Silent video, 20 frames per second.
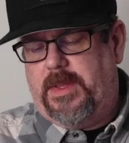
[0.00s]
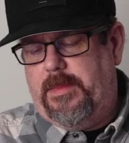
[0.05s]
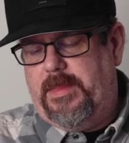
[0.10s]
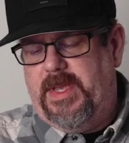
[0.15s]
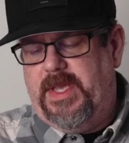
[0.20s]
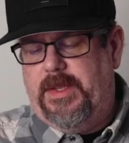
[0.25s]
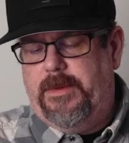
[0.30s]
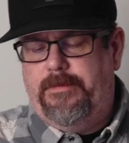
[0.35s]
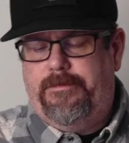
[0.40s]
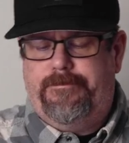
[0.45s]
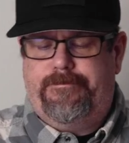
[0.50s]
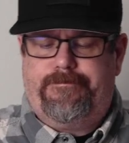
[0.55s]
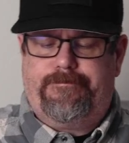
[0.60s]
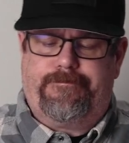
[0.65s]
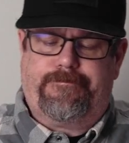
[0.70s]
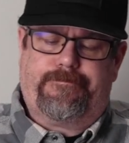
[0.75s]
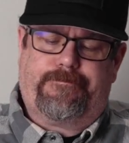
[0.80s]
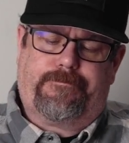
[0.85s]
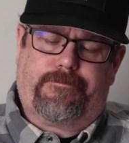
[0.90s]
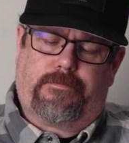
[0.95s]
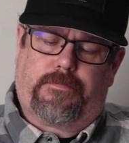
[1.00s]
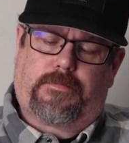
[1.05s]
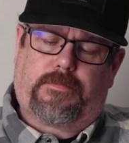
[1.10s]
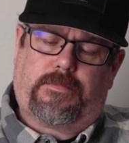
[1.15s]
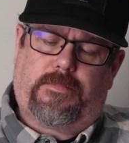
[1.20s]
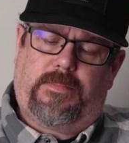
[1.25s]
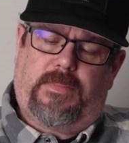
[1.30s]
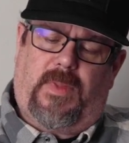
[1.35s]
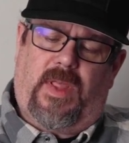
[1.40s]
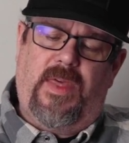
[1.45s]
them in.
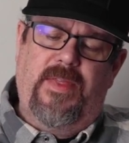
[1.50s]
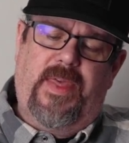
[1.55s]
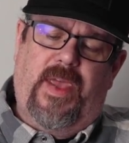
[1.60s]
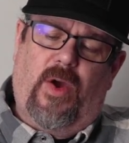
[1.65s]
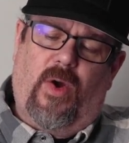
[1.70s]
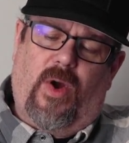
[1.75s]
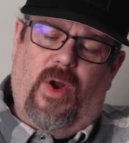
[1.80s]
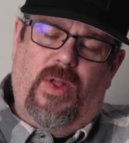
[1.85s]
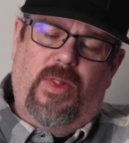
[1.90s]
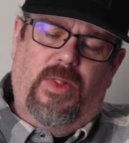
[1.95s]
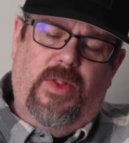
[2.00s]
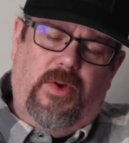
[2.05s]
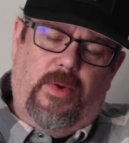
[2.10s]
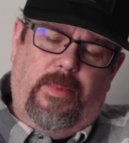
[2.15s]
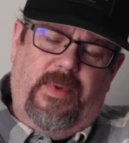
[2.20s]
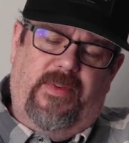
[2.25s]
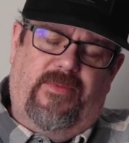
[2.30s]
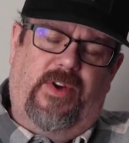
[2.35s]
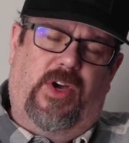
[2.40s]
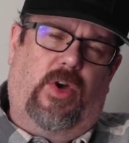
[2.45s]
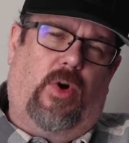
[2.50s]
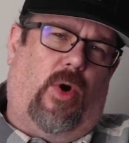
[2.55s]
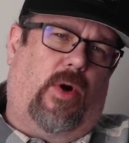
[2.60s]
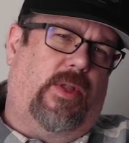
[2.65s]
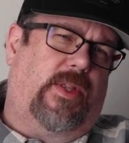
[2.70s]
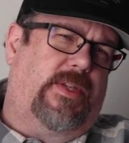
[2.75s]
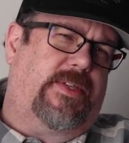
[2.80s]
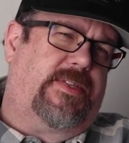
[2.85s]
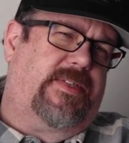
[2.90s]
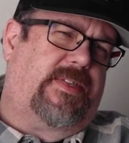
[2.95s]
They are a little bit of a
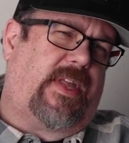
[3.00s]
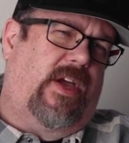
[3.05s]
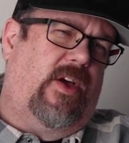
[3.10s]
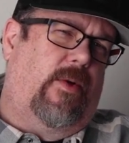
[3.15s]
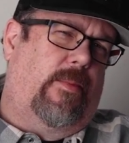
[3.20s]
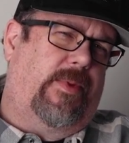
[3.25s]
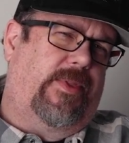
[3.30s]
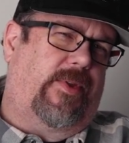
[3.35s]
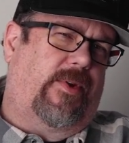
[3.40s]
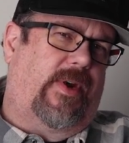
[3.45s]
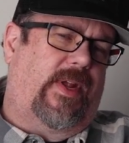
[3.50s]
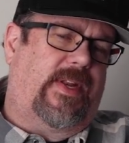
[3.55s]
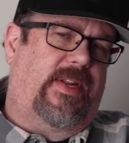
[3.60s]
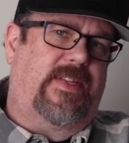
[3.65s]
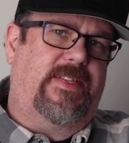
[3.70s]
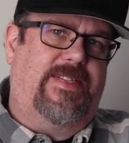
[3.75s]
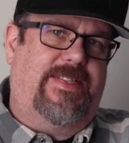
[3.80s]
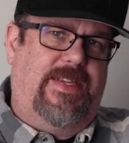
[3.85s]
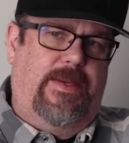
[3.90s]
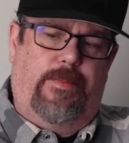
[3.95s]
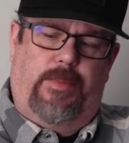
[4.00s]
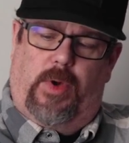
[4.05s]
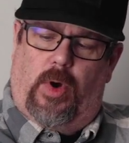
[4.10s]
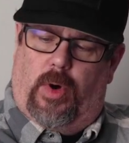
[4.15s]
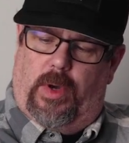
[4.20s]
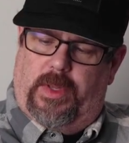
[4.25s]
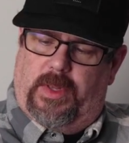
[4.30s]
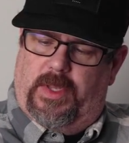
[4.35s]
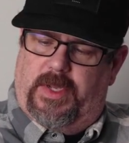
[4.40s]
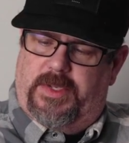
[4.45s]
gauntlet style, but they're not a deep
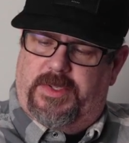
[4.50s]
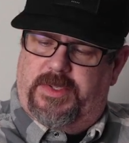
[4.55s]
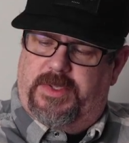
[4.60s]
gauntlet.